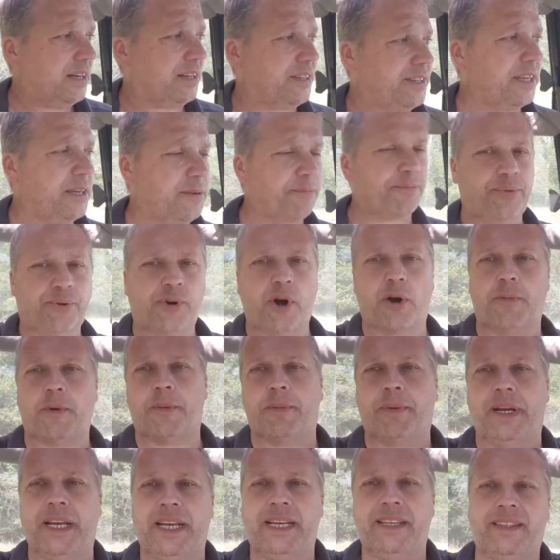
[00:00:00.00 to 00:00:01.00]
I think
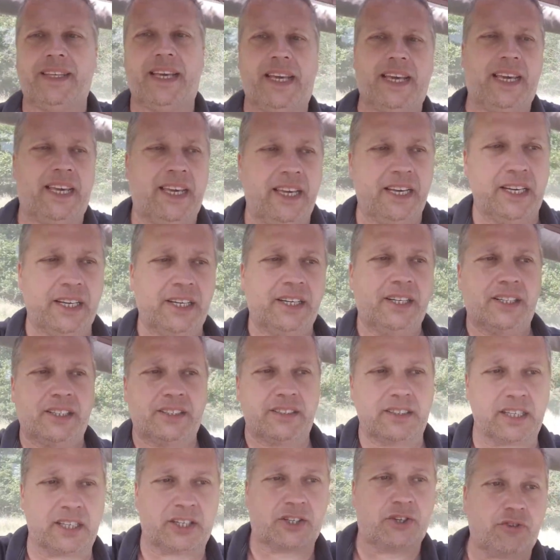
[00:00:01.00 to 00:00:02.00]
probably the
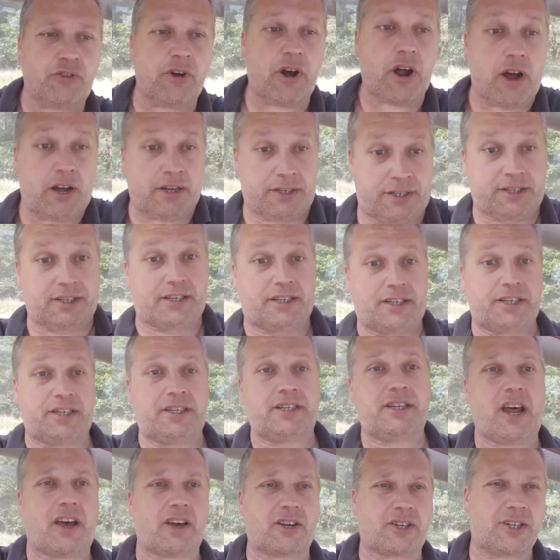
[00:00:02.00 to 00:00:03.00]
the grass
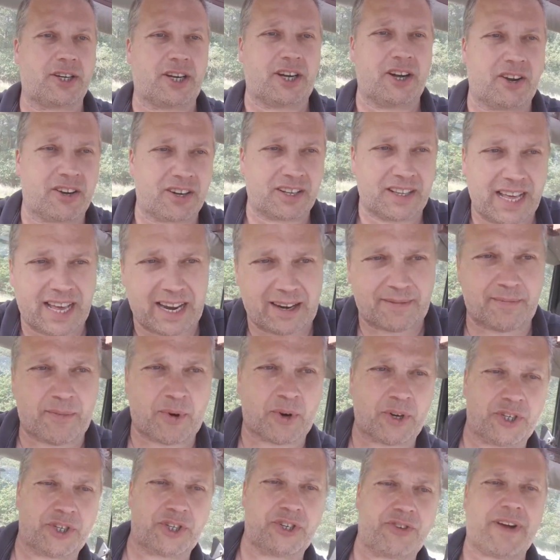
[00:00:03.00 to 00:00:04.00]
has sucked a lot of that
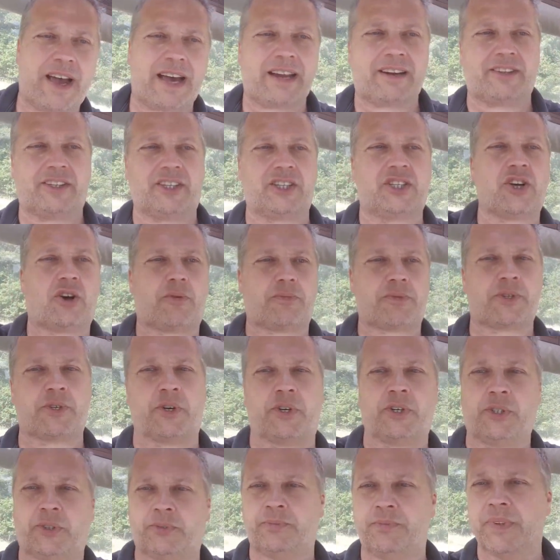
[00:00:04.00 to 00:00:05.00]
moisture out of the
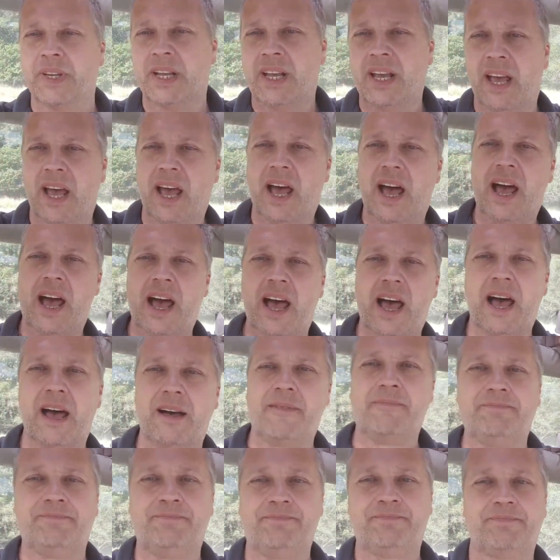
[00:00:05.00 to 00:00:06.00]
topsoil,
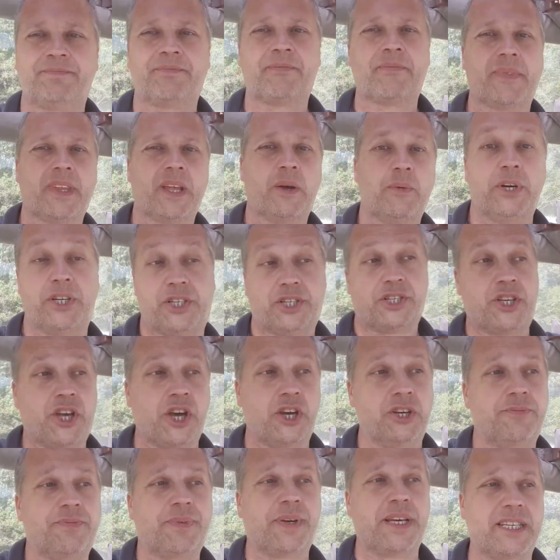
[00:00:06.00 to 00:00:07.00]
um, which is
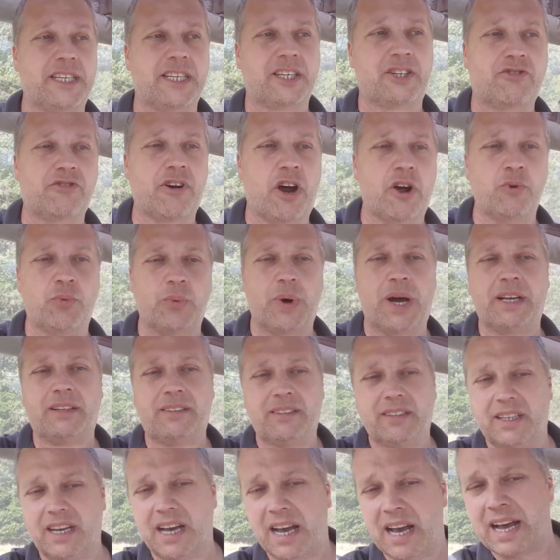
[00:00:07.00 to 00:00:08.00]
good because it's grown
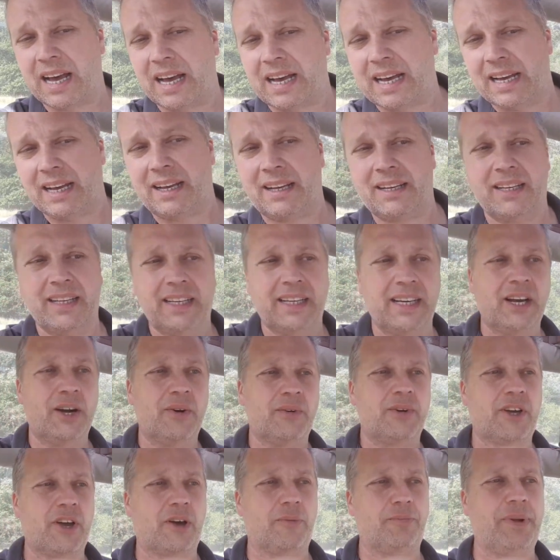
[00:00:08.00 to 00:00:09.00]
well. Uh,
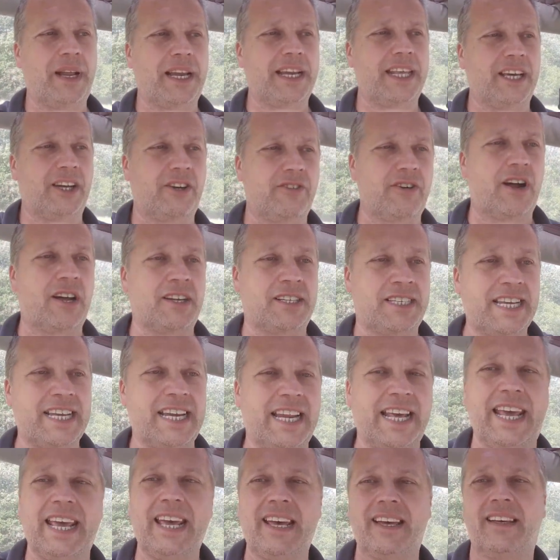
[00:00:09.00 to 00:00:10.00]
we've got plenty of grass
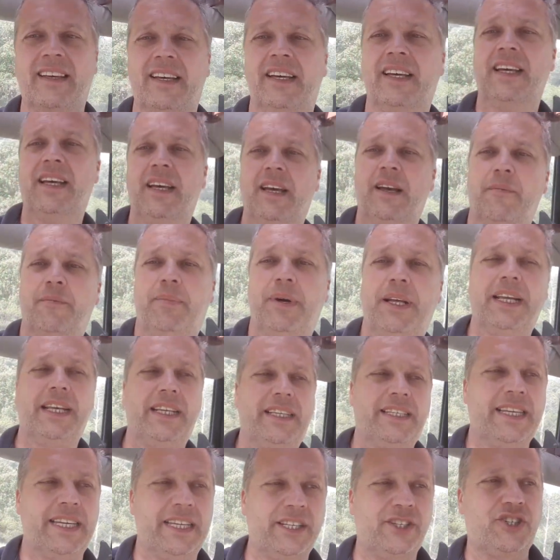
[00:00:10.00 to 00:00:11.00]
in here, but
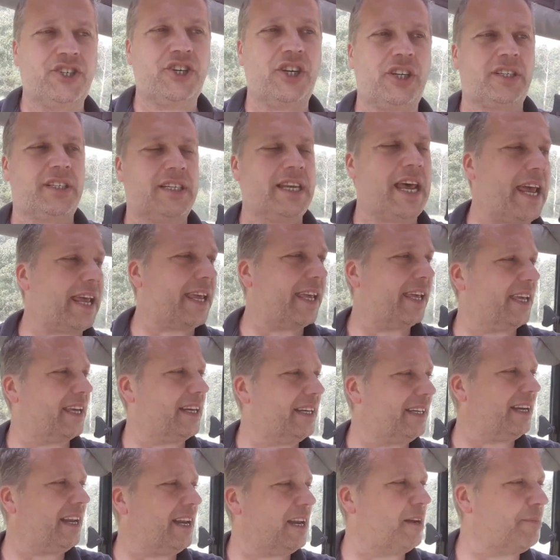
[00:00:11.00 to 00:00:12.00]
it is just
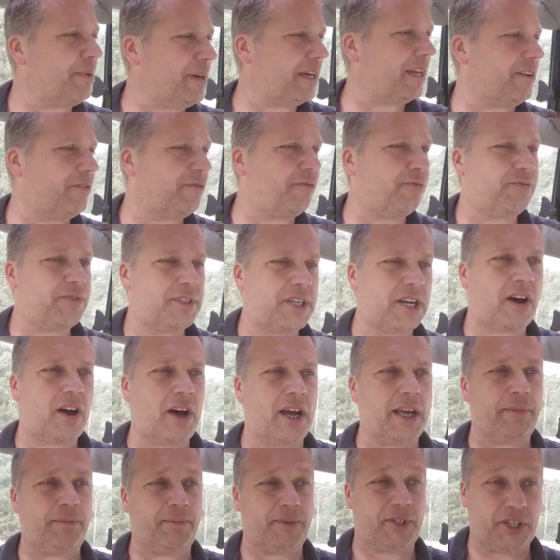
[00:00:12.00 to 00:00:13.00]
taking a little bit of
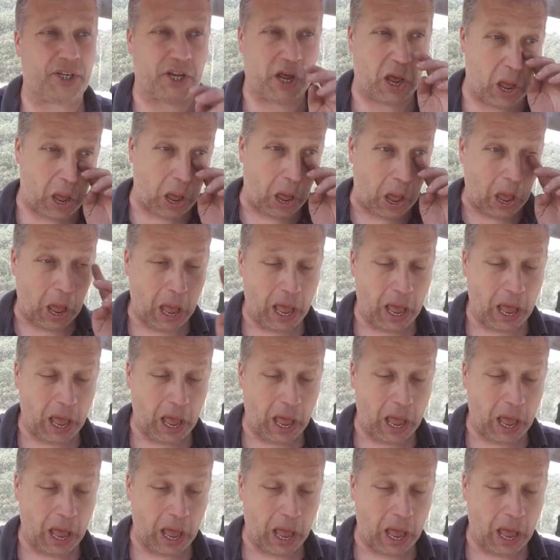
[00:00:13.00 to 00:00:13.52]
time to